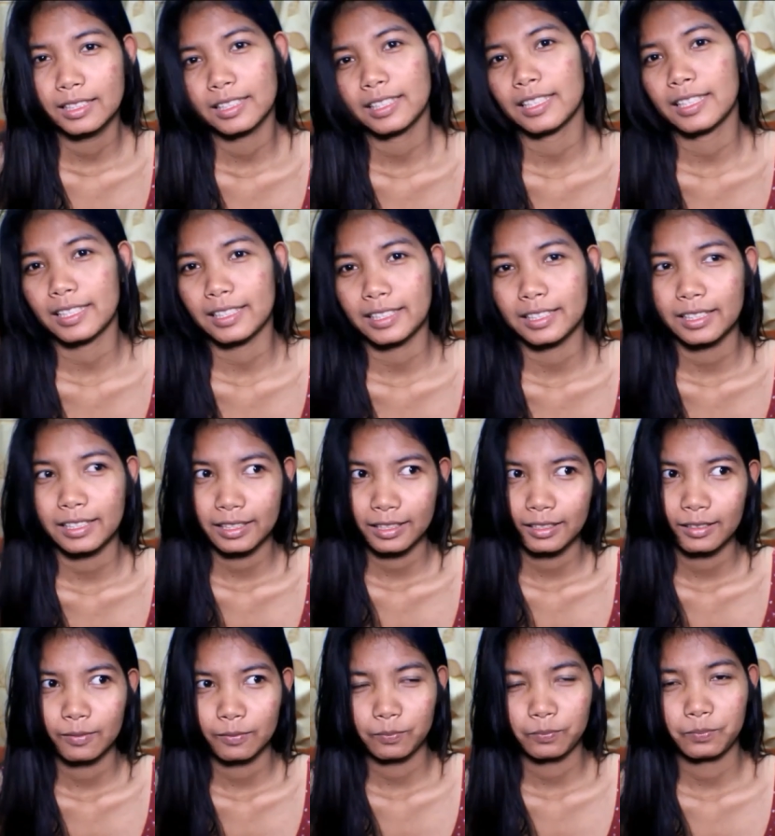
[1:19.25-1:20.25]
It's
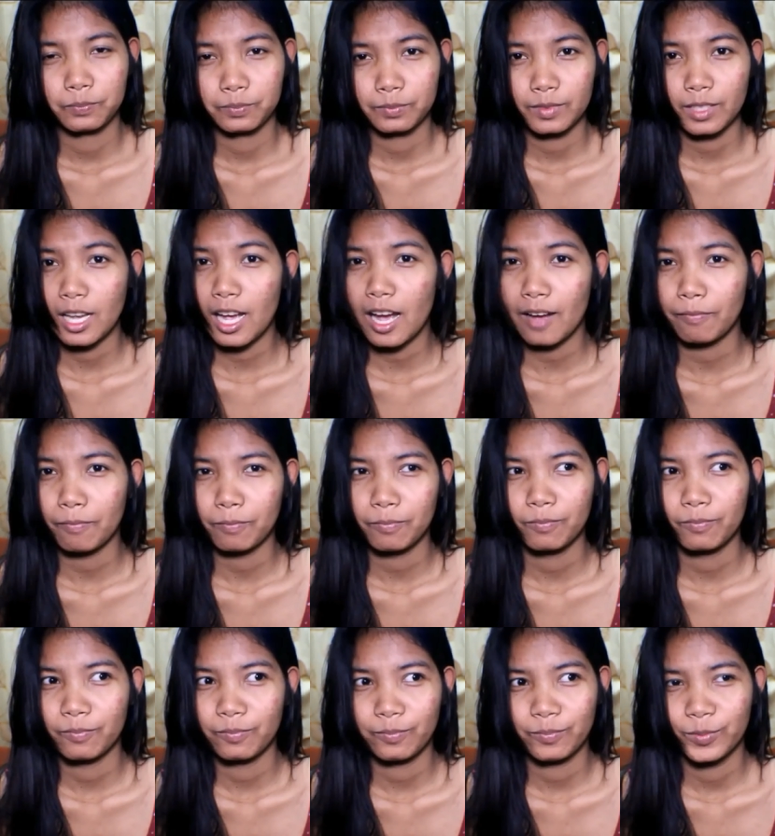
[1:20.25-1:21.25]
up
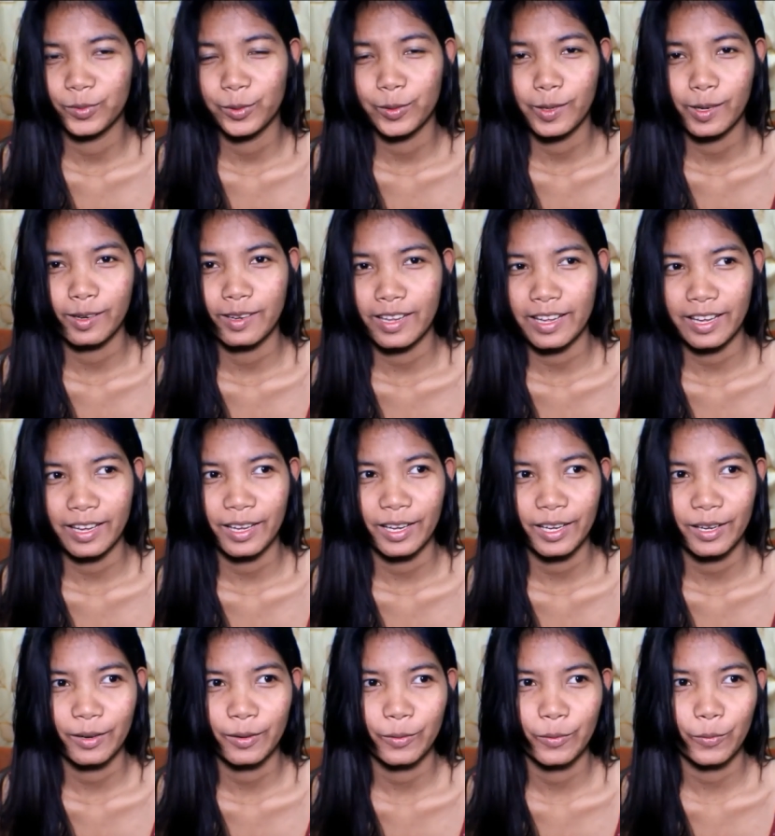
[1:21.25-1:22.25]
to the
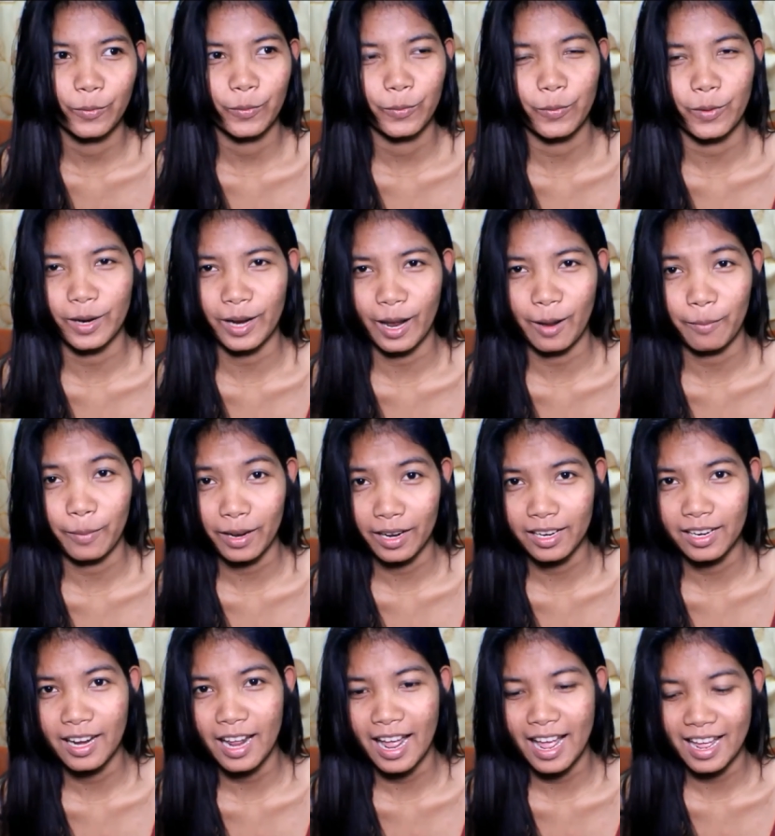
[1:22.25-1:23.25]
day what
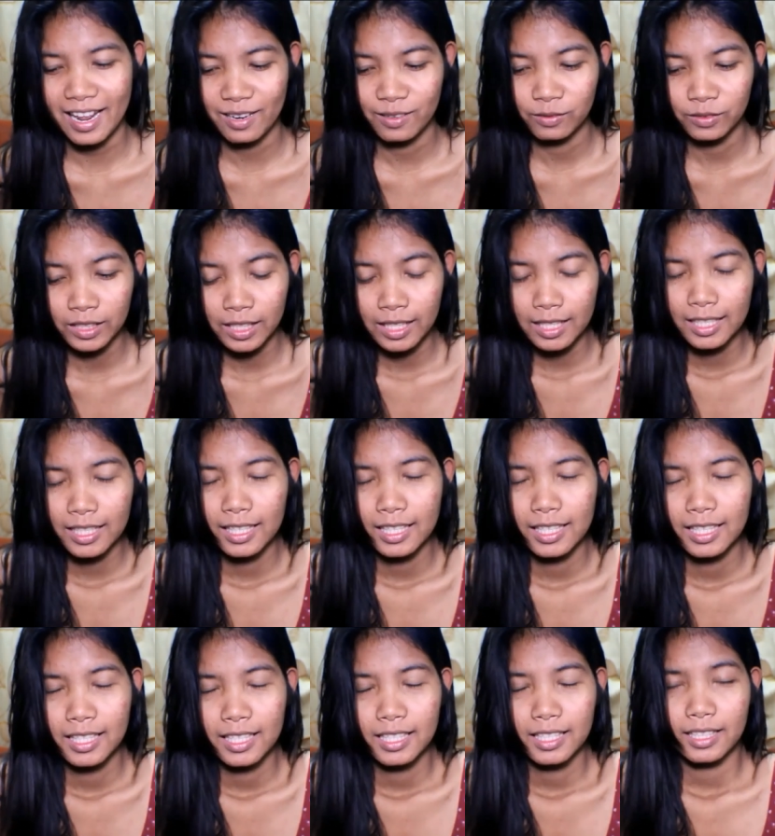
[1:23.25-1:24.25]
happened and
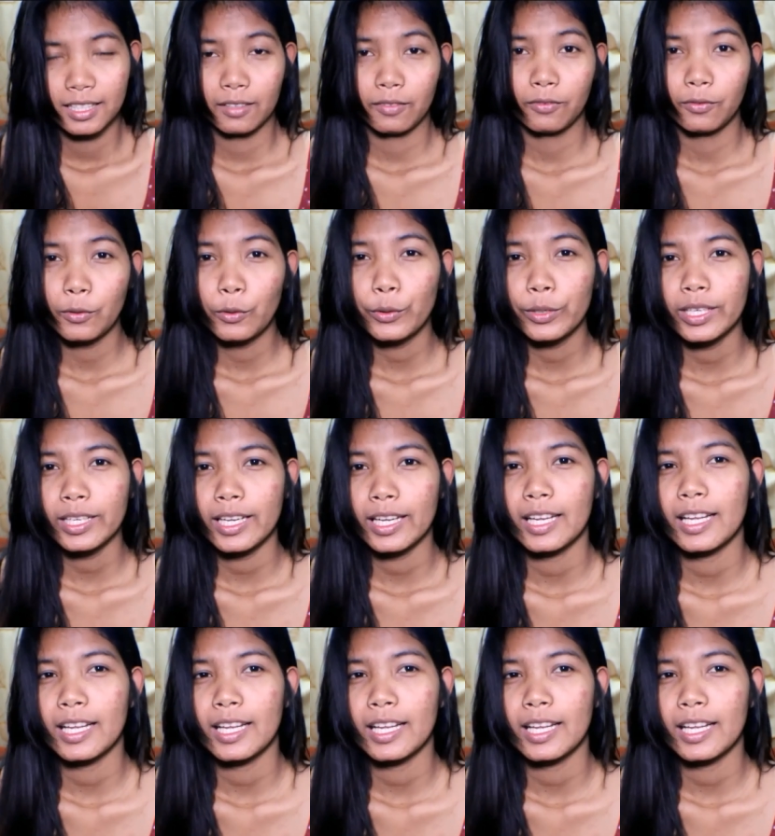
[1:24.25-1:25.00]
the food